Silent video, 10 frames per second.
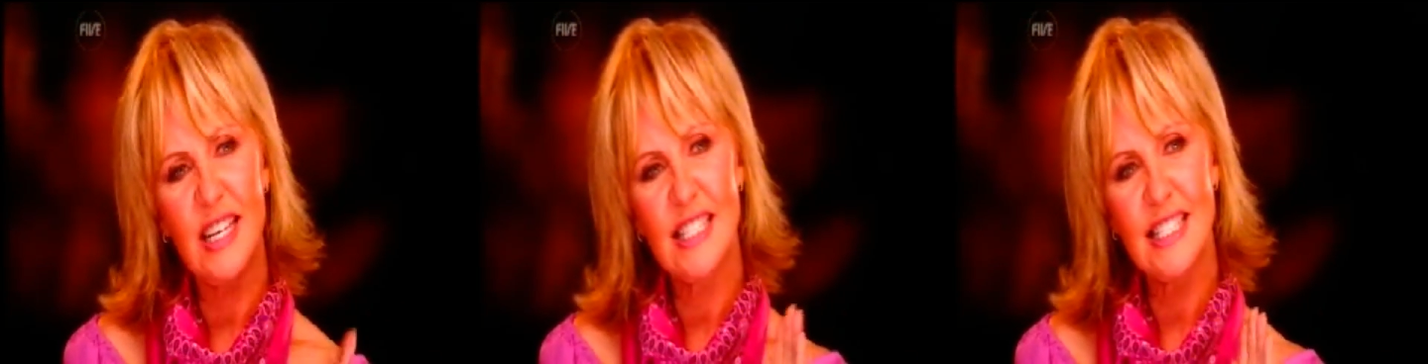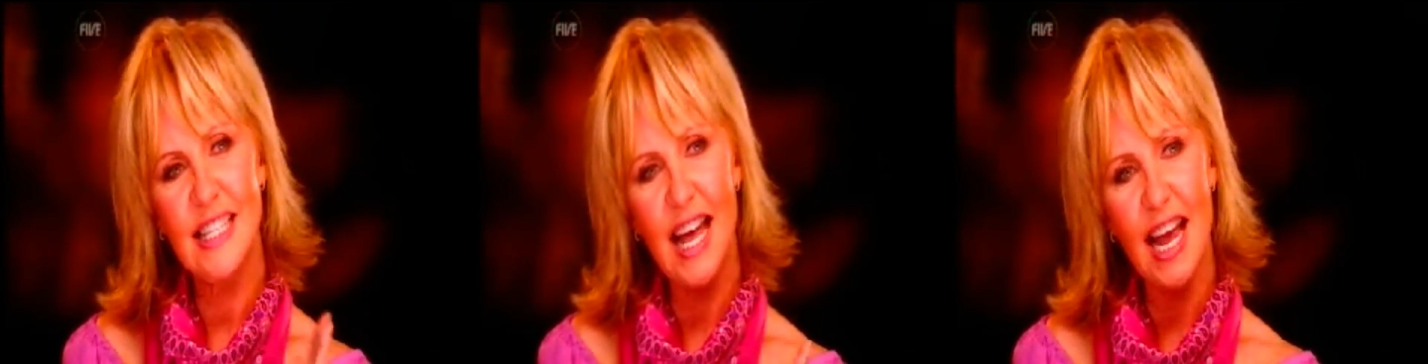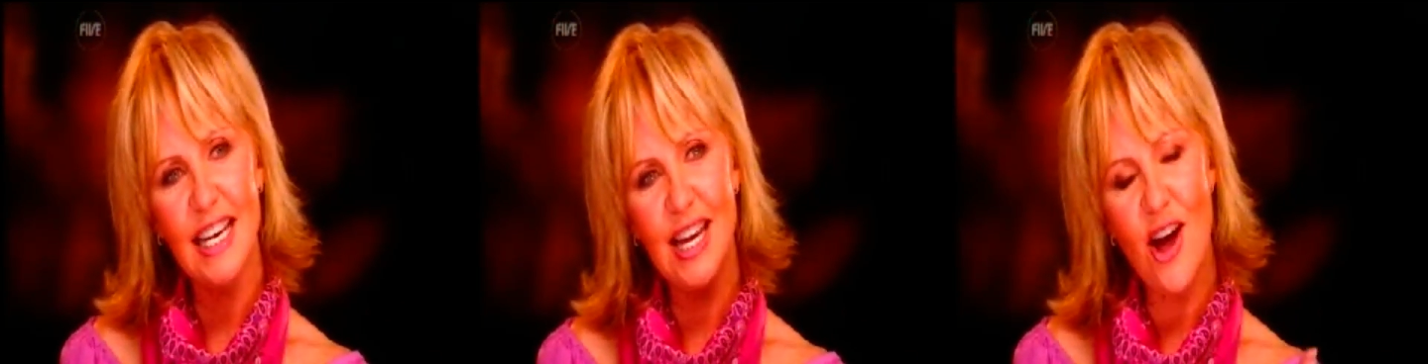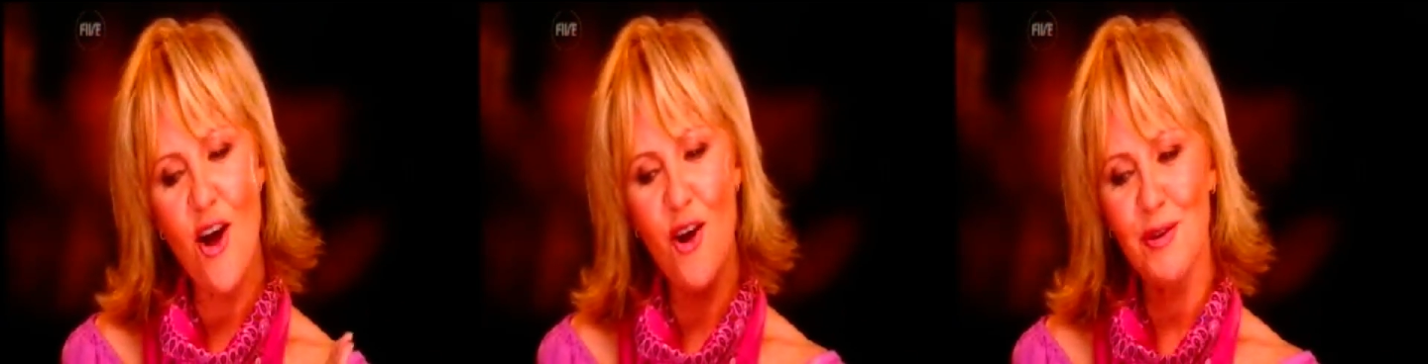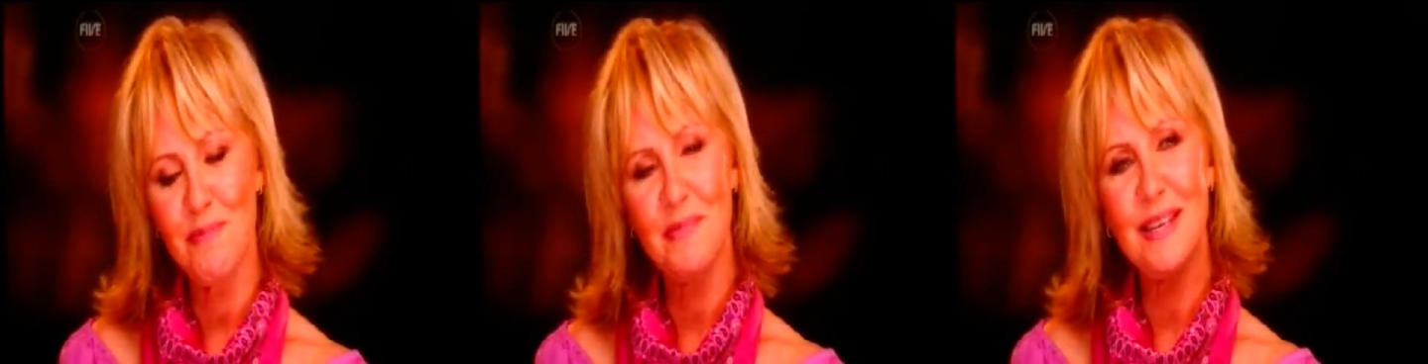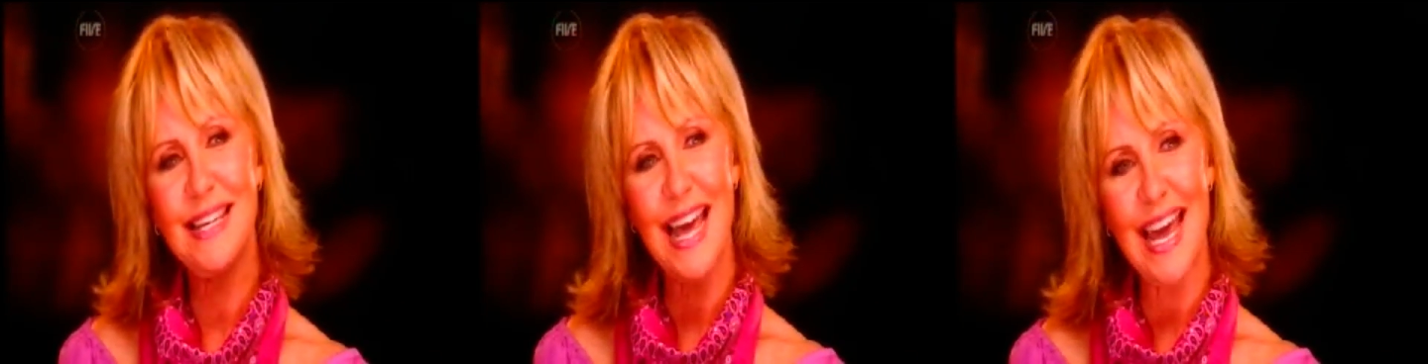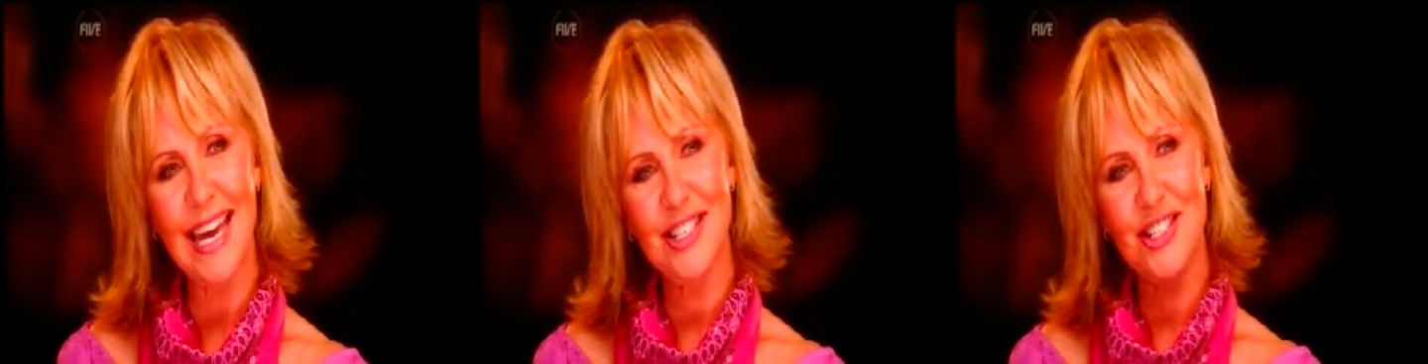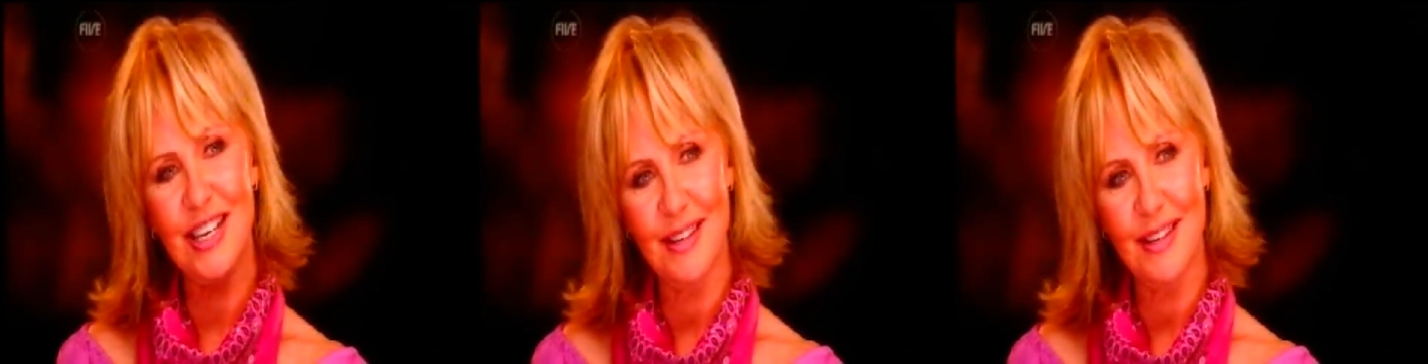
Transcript: slightly R&B edgy